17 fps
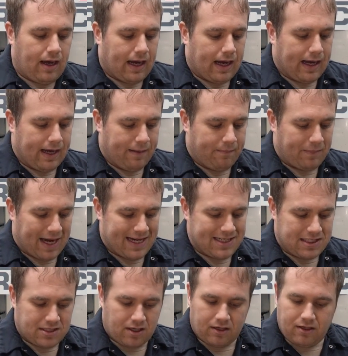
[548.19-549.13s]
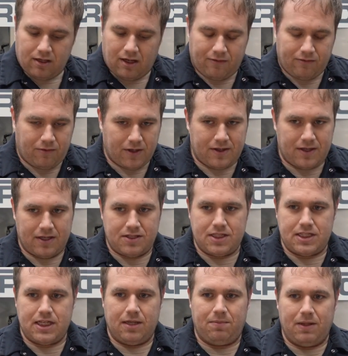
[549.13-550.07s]
I started off with a
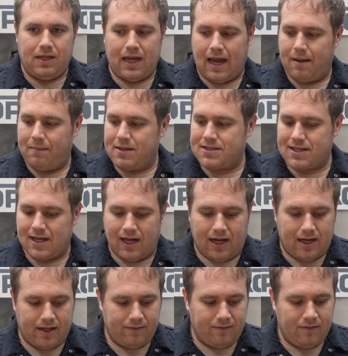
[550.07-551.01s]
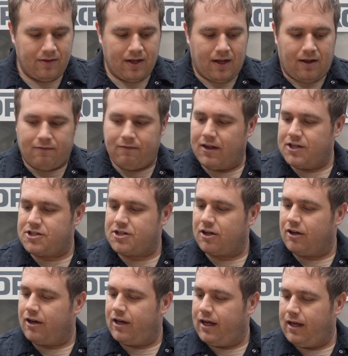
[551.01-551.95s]
cheapy Amazon
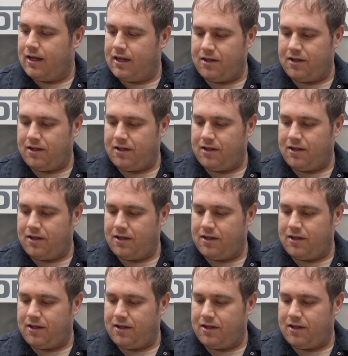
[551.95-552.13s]
Venturi.